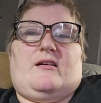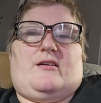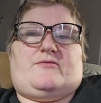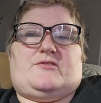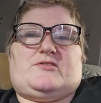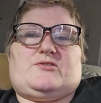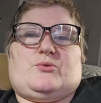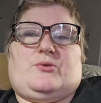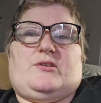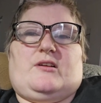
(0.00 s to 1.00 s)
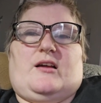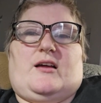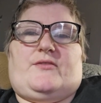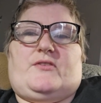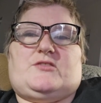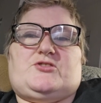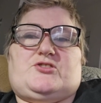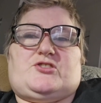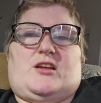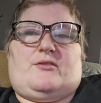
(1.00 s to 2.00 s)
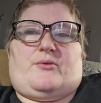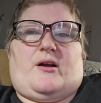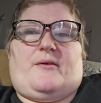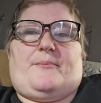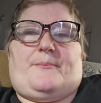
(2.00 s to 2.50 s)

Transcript: of The Sword of Shannara.